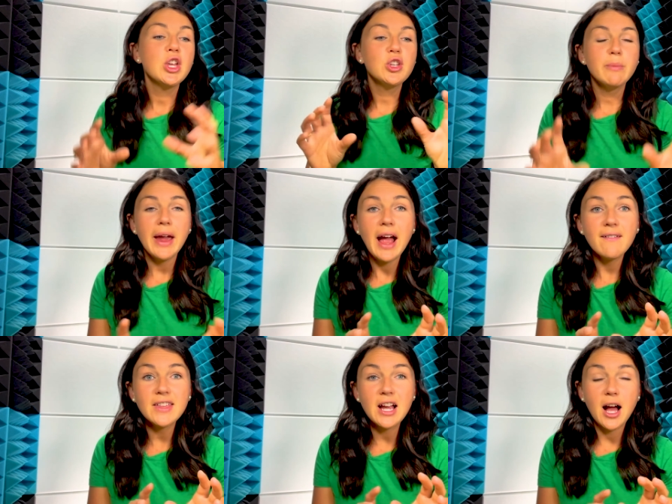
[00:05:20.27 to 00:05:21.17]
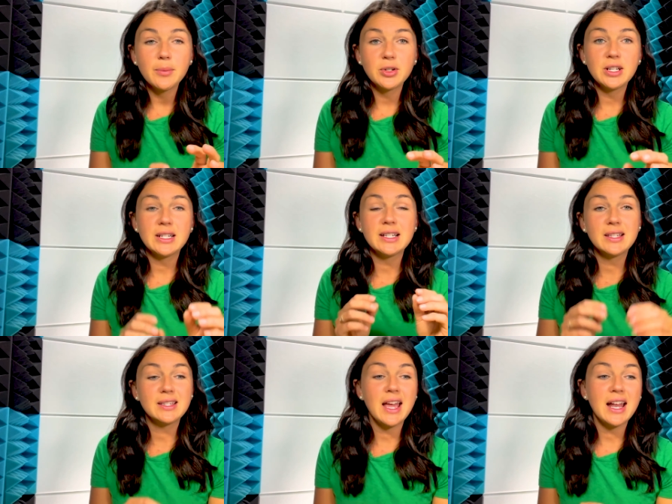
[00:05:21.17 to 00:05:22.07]
you may have the option to
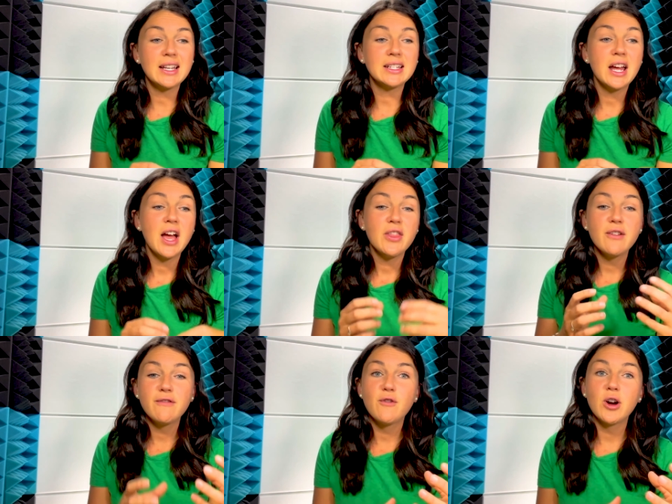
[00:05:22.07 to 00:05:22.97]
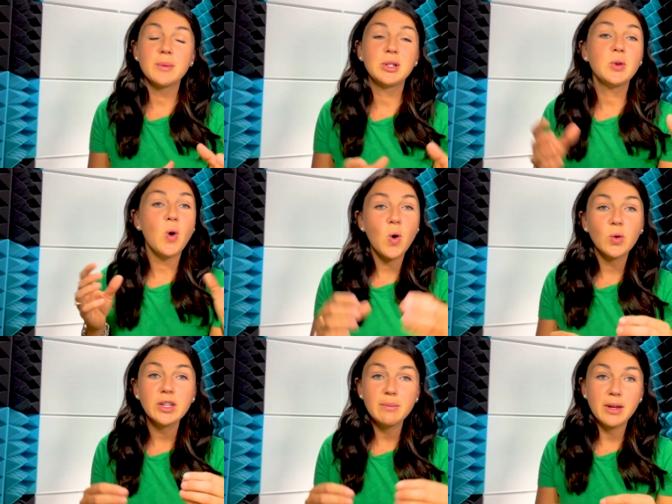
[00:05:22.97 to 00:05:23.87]
send the form form to
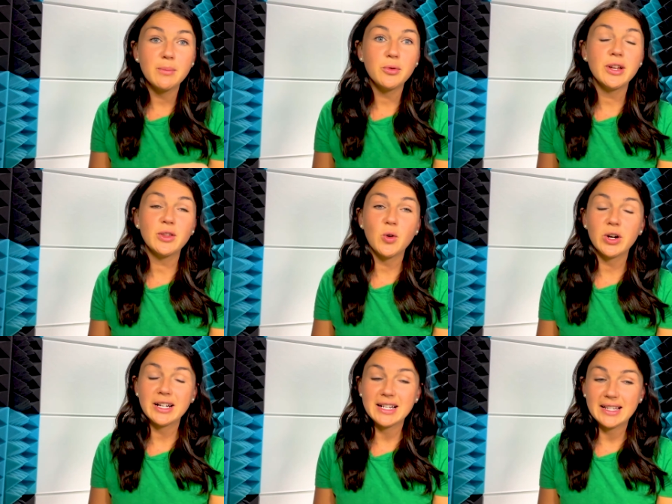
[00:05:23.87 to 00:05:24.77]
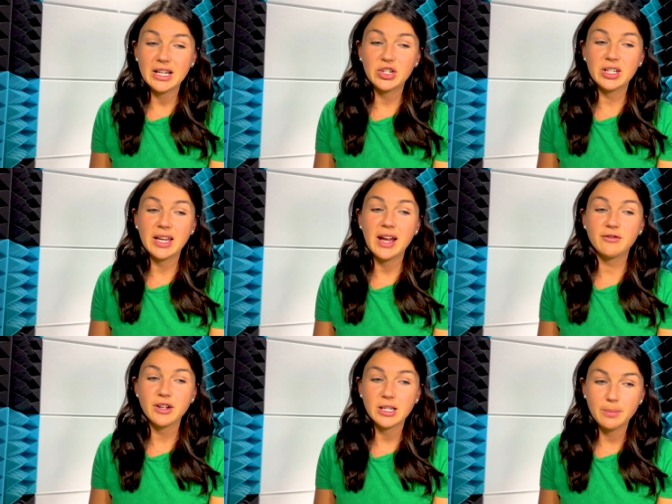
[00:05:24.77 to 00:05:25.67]
only people in the organization can
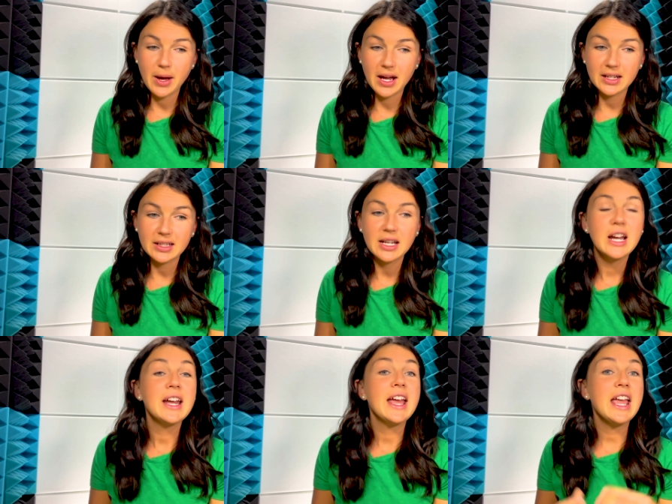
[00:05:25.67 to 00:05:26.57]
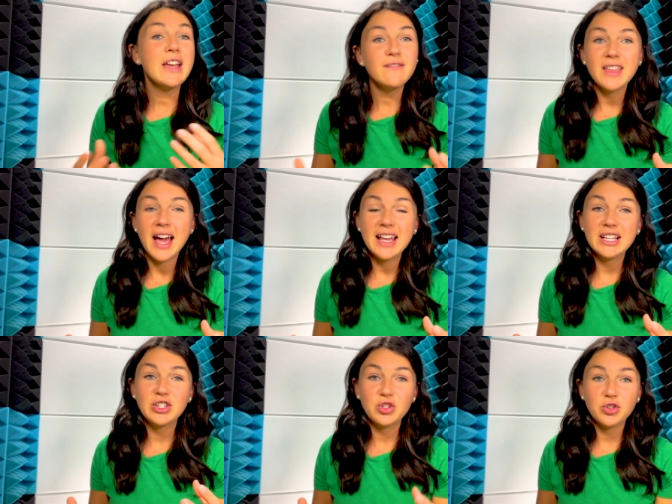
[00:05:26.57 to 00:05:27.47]
respond. If that
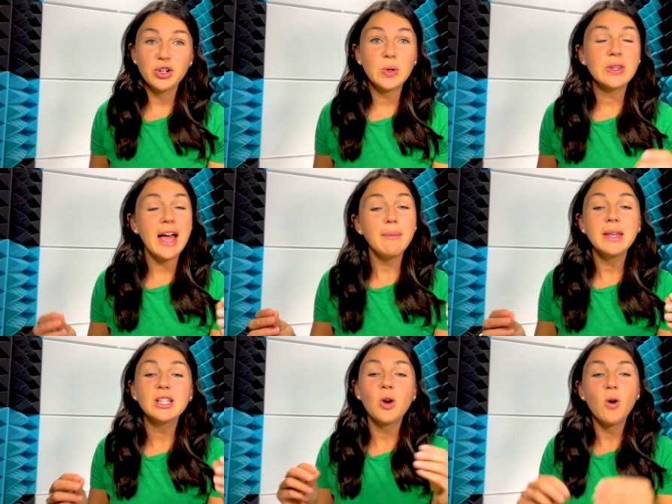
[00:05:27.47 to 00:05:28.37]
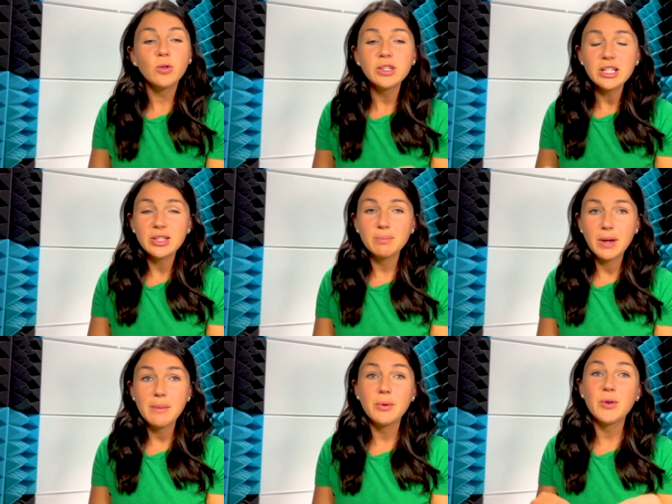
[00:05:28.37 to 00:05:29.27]
is true, that means only
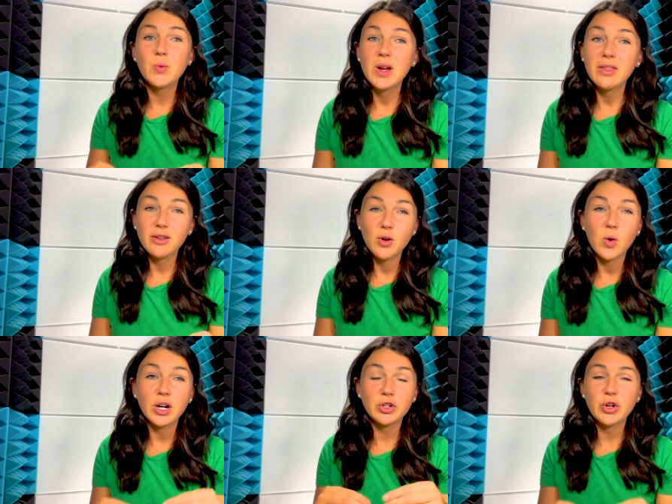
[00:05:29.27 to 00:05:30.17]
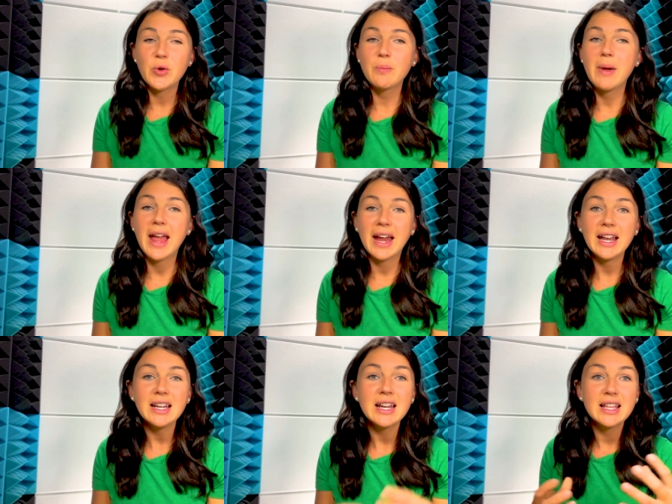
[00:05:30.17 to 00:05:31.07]
people with your
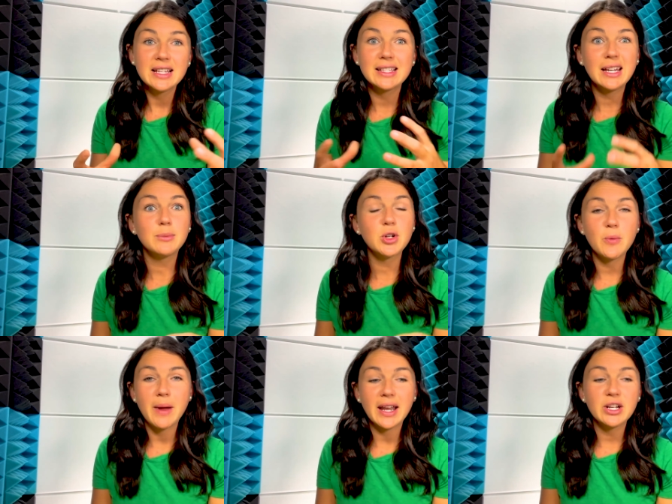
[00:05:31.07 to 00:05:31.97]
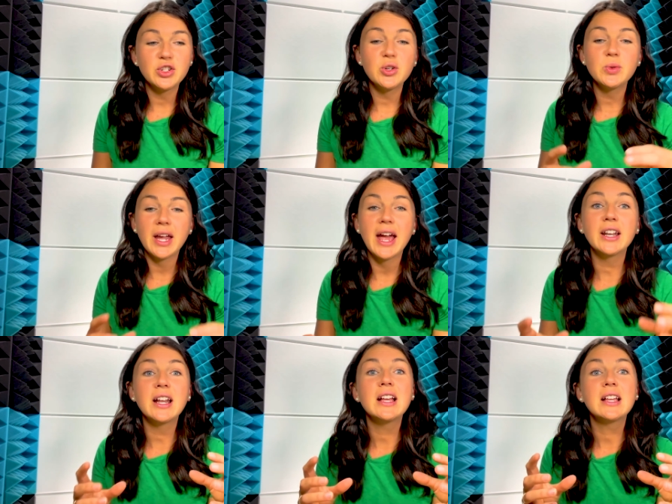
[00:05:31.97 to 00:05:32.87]
domain, the same domain as you,
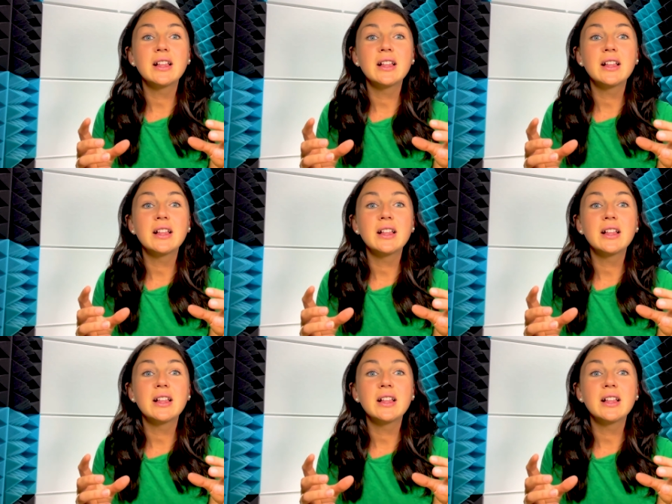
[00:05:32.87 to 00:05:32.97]
can